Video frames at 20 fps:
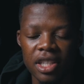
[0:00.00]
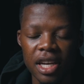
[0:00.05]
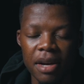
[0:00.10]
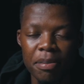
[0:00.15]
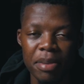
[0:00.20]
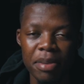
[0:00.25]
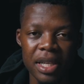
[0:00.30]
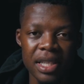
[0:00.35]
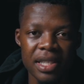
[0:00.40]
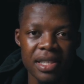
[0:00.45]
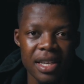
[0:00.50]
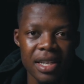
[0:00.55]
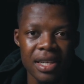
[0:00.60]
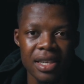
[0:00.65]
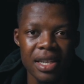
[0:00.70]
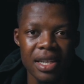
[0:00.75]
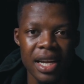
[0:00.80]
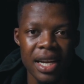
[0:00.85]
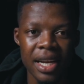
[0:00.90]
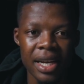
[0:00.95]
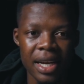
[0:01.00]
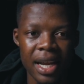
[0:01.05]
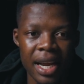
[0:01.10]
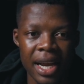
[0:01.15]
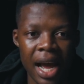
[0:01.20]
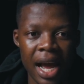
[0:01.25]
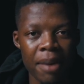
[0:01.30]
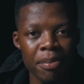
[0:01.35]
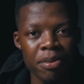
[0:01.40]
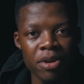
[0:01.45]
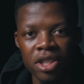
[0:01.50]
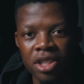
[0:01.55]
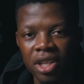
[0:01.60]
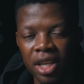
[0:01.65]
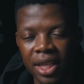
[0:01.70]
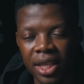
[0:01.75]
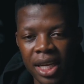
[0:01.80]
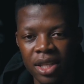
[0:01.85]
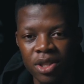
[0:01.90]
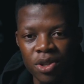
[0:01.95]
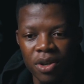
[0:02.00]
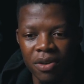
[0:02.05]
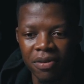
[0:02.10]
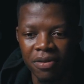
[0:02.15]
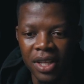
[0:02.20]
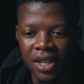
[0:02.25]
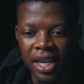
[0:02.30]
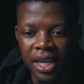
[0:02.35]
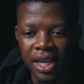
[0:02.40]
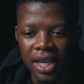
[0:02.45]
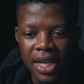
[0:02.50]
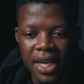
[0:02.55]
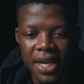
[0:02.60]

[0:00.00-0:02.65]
a bit, and I appreciate that sort of thing.